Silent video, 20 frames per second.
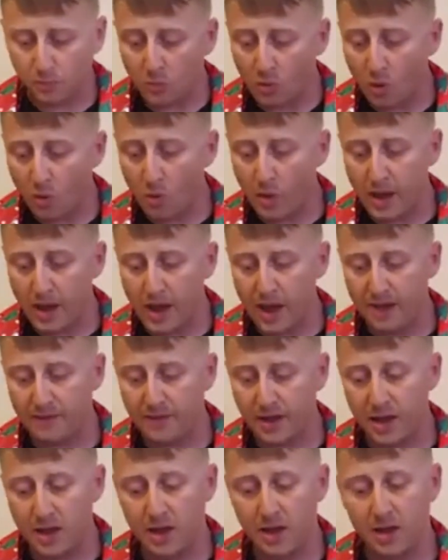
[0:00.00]
We have
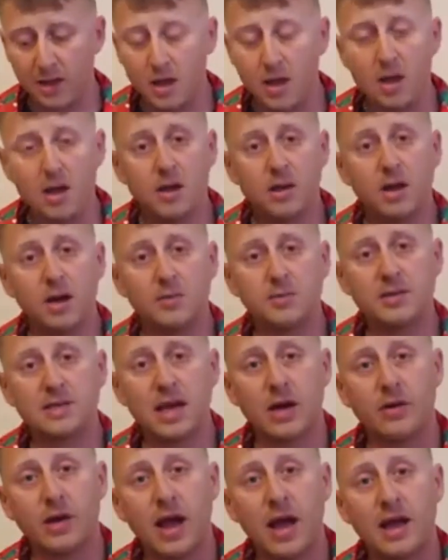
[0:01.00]
a Cub
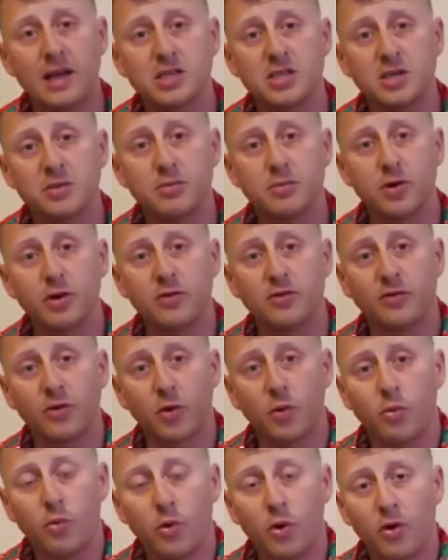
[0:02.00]
Scout action book for
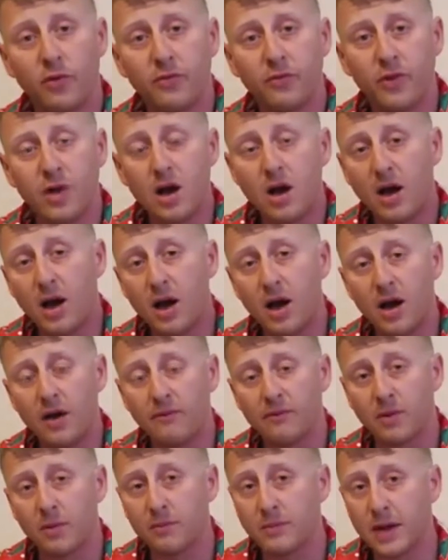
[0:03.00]
Wolf
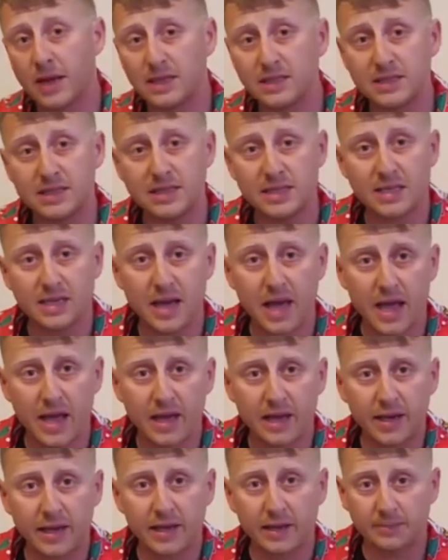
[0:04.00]
from
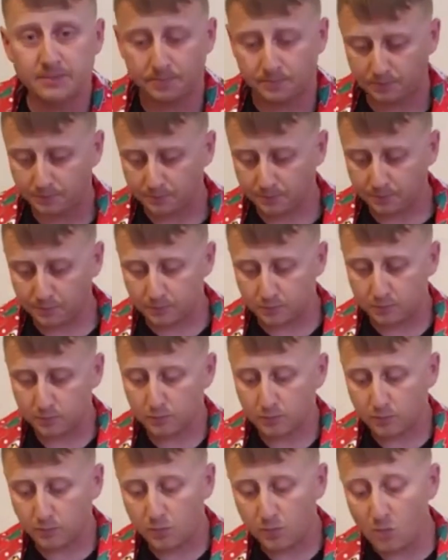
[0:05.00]
1980.
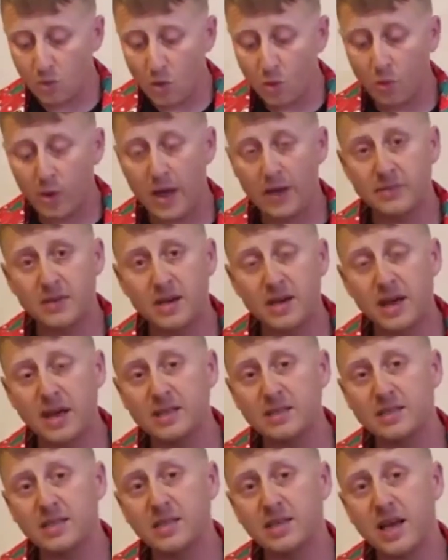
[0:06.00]
We have the
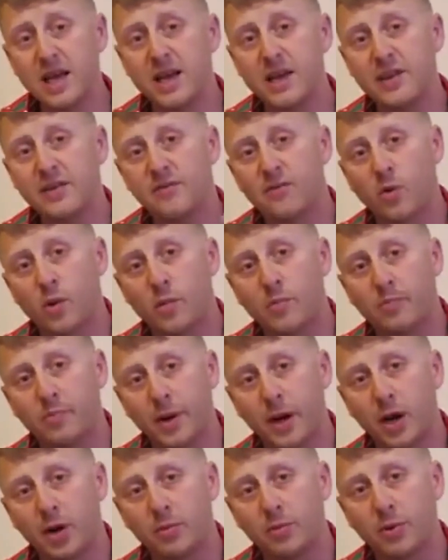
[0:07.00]
1984
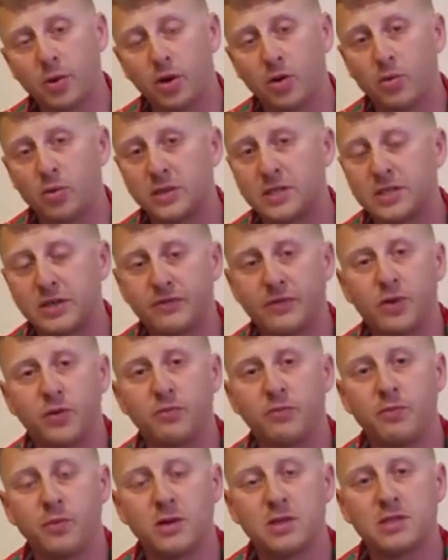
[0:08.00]
Bear book, which if
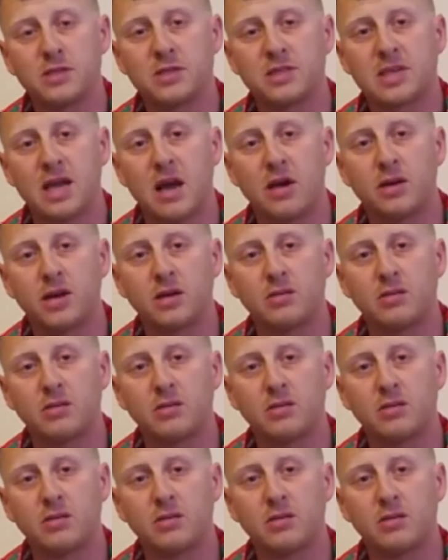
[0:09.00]
you're in scouting